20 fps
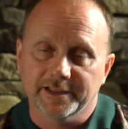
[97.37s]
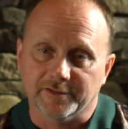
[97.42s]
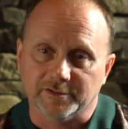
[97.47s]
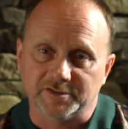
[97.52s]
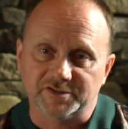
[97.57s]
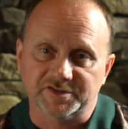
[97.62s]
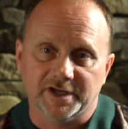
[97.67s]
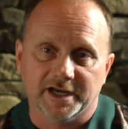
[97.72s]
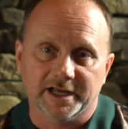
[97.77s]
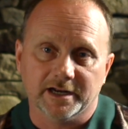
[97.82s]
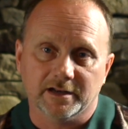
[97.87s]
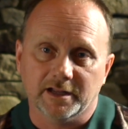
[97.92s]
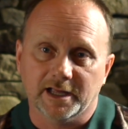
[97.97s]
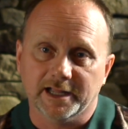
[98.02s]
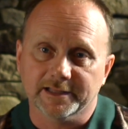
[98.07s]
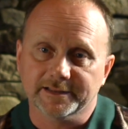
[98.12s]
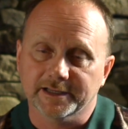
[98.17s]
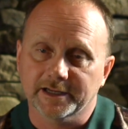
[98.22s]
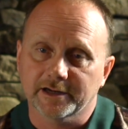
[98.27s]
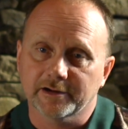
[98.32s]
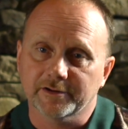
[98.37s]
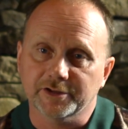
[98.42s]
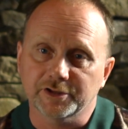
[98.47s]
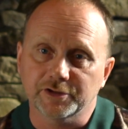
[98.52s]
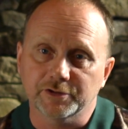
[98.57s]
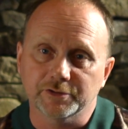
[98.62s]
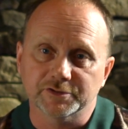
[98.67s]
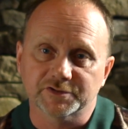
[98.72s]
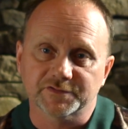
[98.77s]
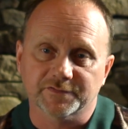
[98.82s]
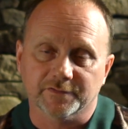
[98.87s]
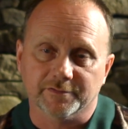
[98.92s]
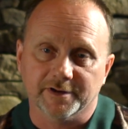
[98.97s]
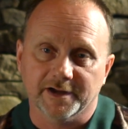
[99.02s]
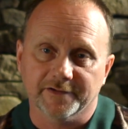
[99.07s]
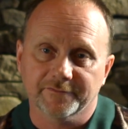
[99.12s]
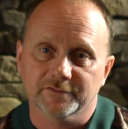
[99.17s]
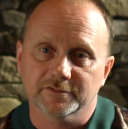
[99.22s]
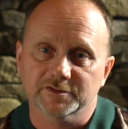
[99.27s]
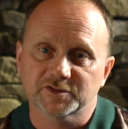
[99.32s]
There's not a lot there to use for
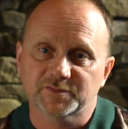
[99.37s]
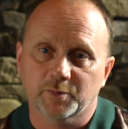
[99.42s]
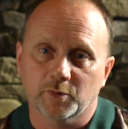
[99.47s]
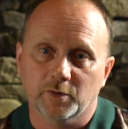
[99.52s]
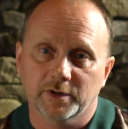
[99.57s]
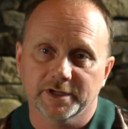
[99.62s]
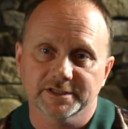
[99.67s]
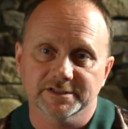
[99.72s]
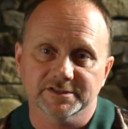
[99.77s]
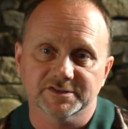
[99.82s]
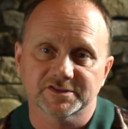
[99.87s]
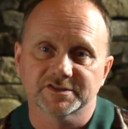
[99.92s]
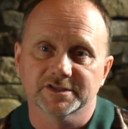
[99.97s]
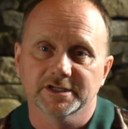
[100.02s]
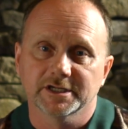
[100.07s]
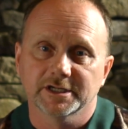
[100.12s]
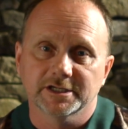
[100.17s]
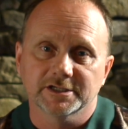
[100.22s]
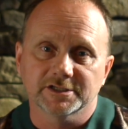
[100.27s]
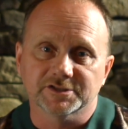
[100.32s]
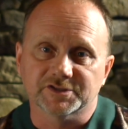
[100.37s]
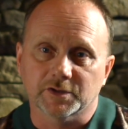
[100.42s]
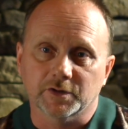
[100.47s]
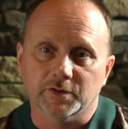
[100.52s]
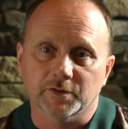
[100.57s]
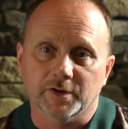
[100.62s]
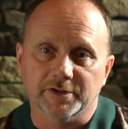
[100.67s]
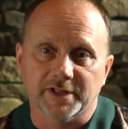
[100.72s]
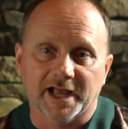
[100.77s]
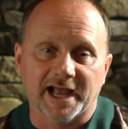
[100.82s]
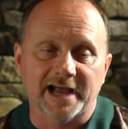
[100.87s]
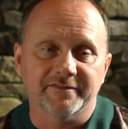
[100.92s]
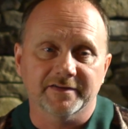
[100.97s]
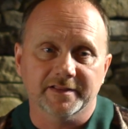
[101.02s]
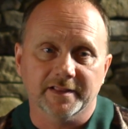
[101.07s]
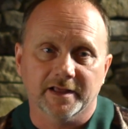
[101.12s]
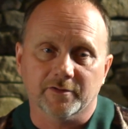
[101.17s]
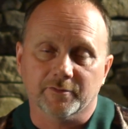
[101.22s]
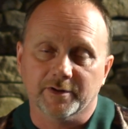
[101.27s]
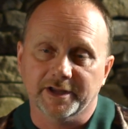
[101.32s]
reference points. So
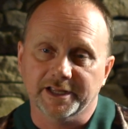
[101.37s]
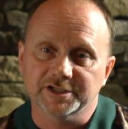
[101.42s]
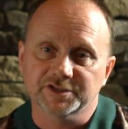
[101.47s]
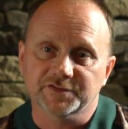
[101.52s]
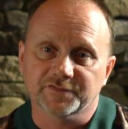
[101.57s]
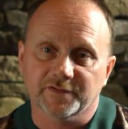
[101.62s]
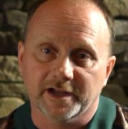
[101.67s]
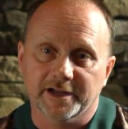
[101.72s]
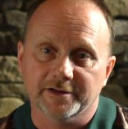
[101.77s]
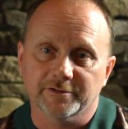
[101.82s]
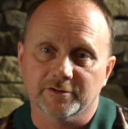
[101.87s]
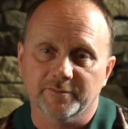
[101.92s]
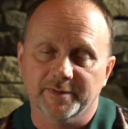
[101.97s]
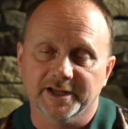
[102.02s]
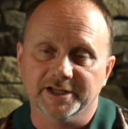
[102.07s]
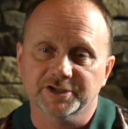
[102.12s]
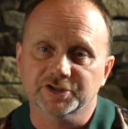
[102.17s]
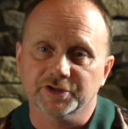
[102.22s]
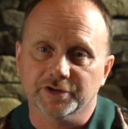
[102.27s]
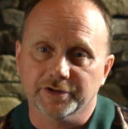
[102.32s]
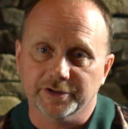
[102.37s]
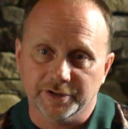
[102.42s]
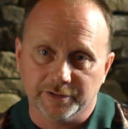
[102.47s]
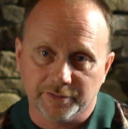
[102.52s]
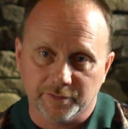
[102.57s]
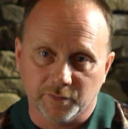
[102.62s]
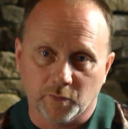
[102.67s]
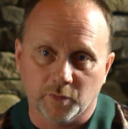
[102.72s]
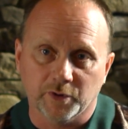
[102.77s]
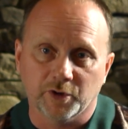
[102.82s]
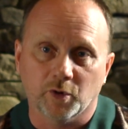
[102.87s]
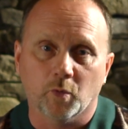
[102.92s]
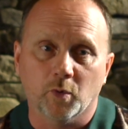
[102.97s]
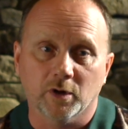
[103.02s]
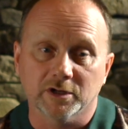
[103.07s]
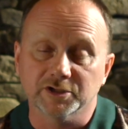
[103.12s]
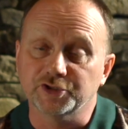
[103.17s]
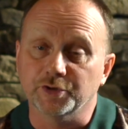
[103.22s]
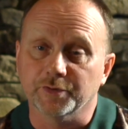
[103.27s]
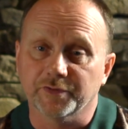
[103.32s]
having that rangefinder to make sure
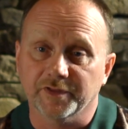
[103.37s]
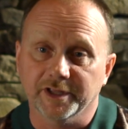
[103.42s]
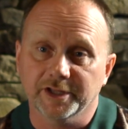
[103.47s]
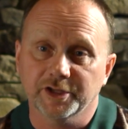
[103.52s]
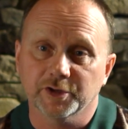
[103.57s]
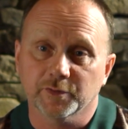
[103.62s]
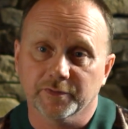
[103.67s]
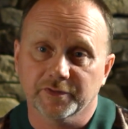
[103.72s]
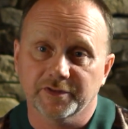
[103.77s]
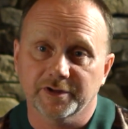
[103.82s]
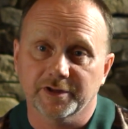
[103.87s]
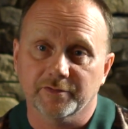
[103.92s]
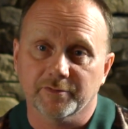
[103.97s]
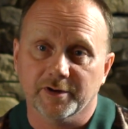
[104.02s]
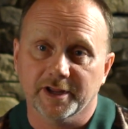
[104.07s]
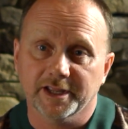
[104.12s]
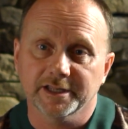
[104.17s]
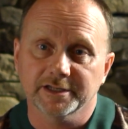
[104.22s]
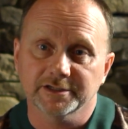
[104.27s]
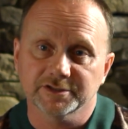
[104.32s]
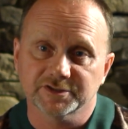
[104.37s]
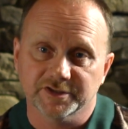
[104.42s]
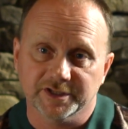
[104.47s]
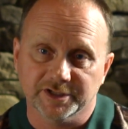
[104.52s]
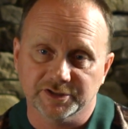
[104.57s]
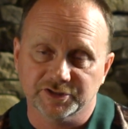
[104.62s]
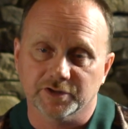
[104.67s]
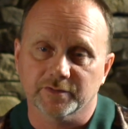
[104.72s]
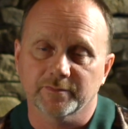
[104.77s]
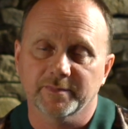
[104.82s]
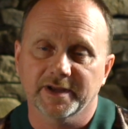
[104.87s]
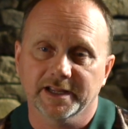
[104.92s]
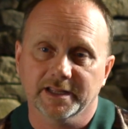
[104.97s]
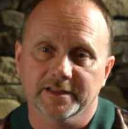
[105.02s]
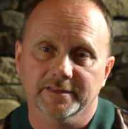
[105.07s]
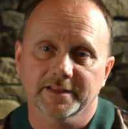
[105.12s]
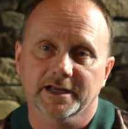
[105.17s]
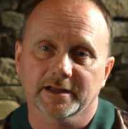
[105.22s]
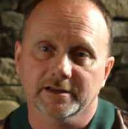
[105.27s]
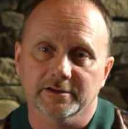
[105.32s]
once you think you're within range, that you're
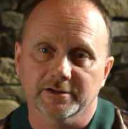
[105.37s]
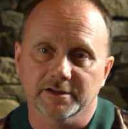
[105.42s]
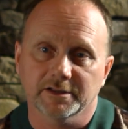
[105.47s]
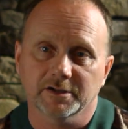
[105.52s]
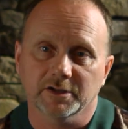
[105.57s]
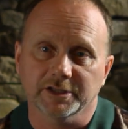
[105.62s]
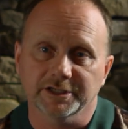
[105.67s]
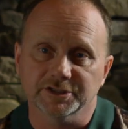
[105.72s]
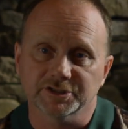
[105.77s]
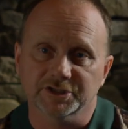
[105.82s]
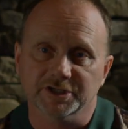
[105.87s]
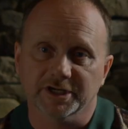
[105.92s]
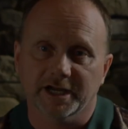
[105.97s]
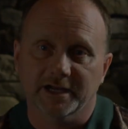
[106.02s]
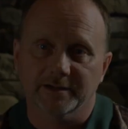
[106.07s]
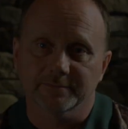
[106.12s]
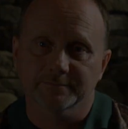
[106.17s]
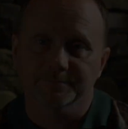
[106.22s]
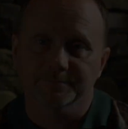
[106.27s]
making that good clean shot.